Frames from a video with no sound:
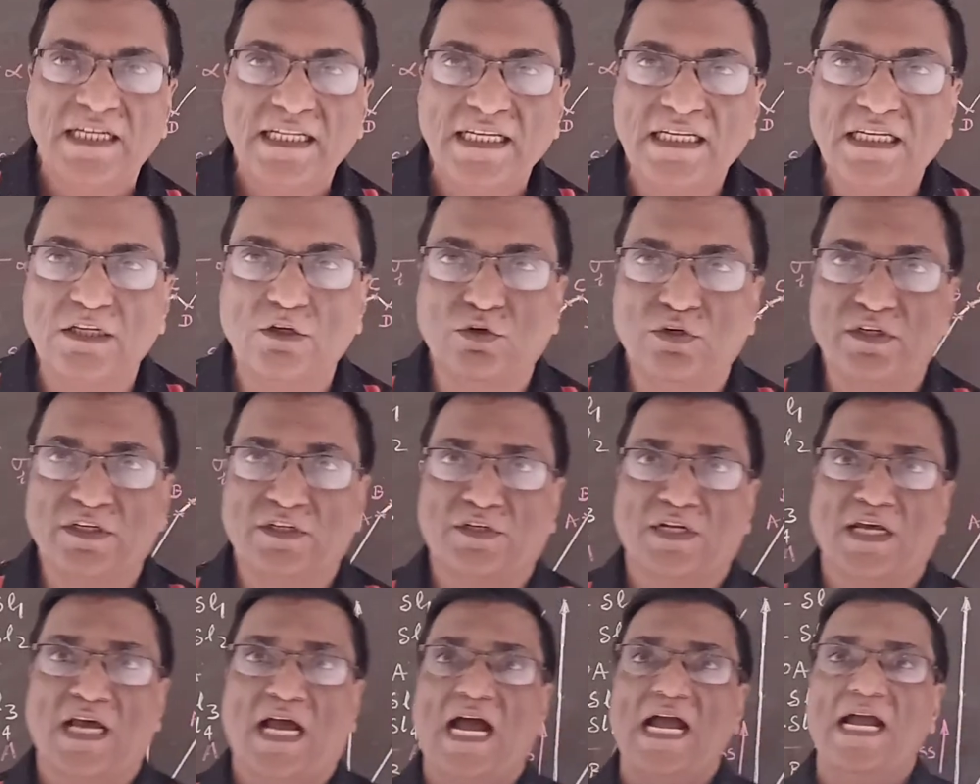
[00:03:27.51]

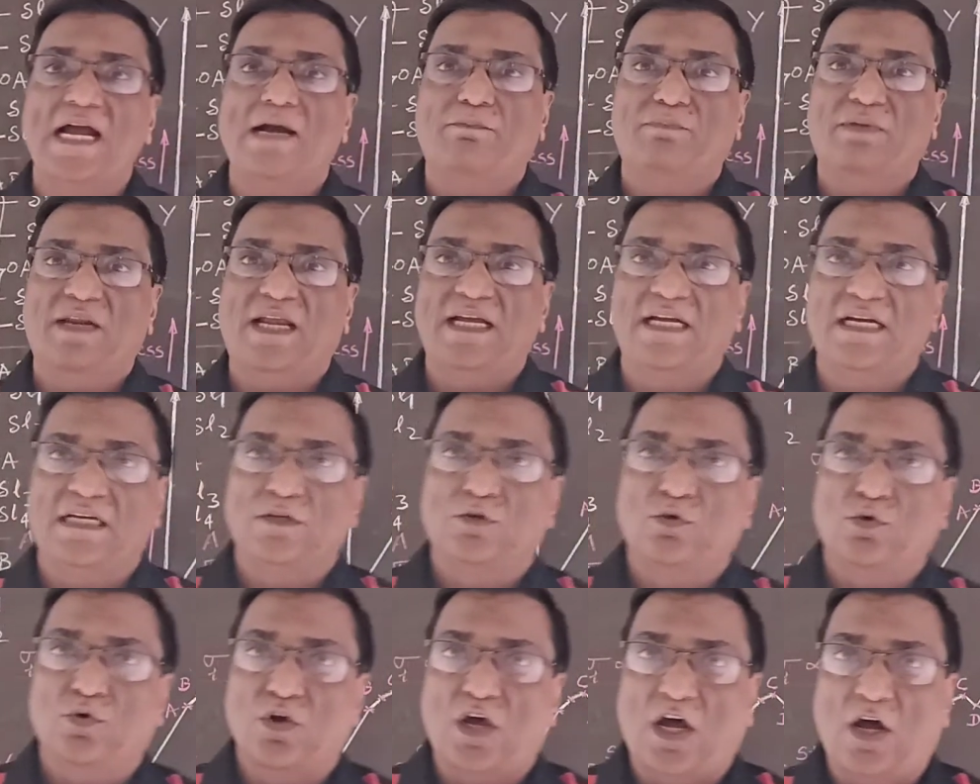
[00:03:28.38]
kN. I apply
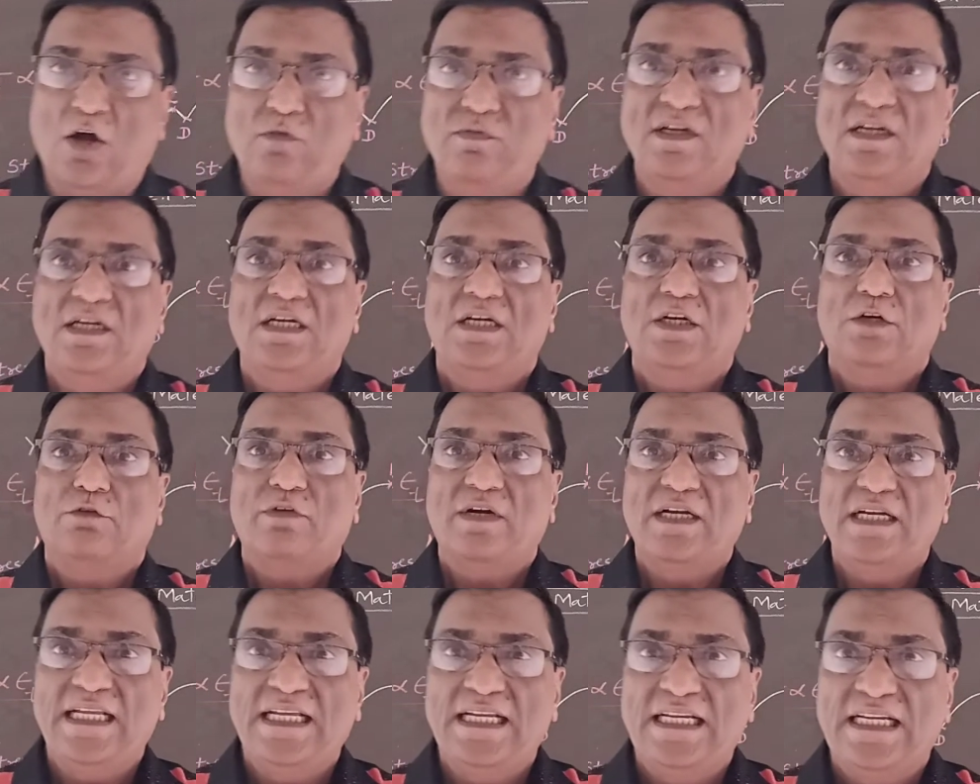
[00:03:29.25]
a load of
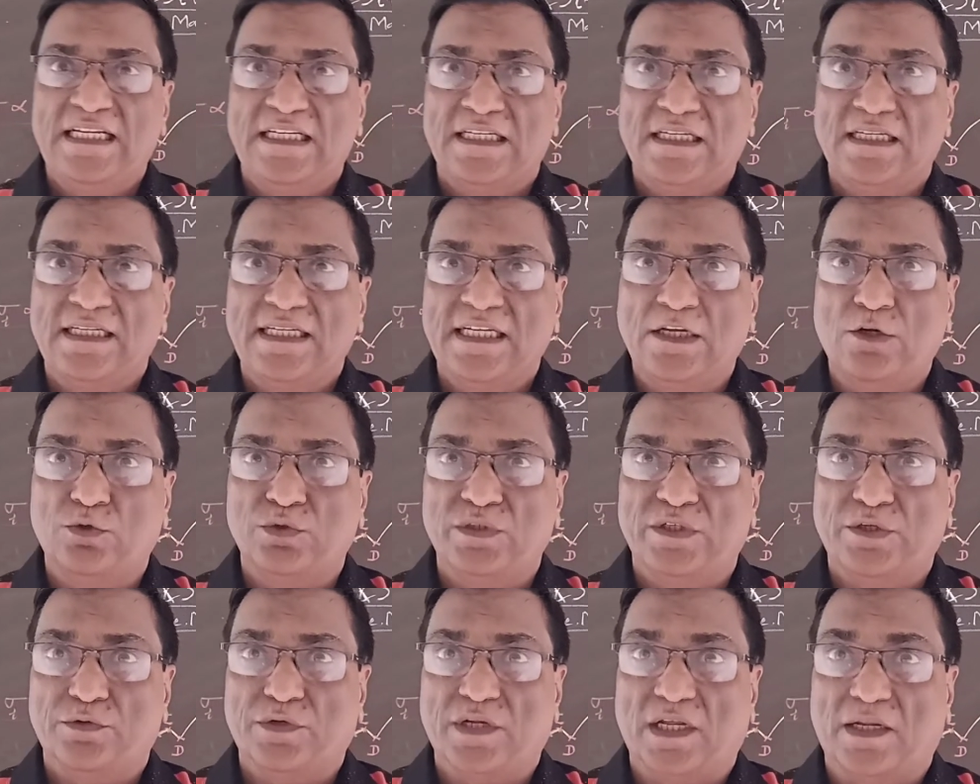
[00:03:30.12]
20
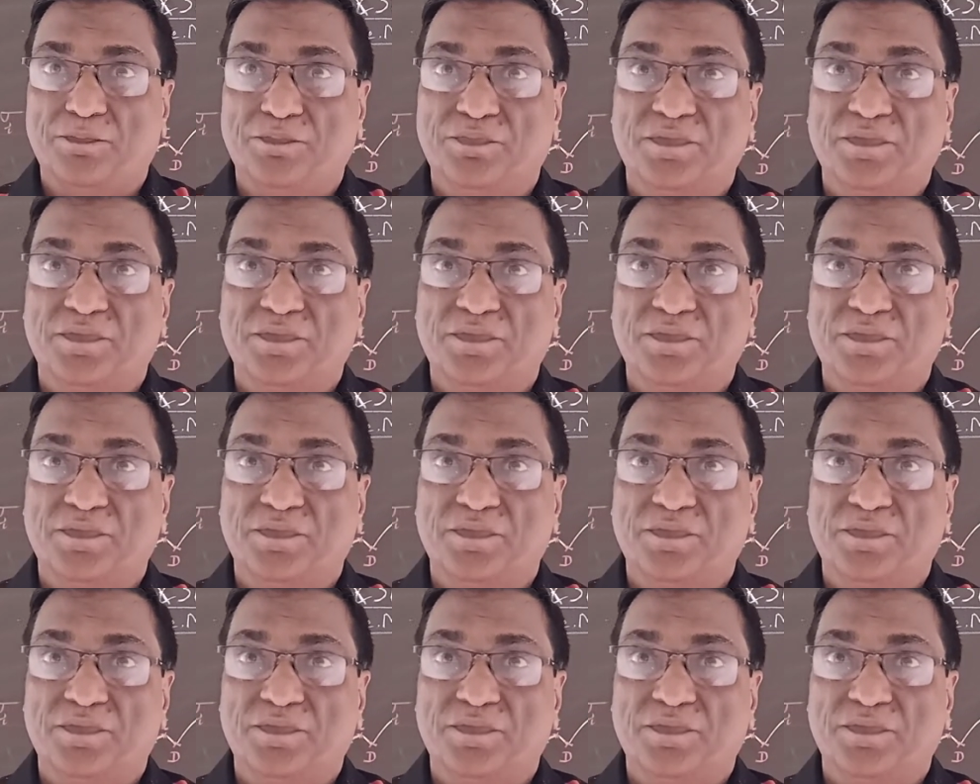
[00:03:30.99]
kN.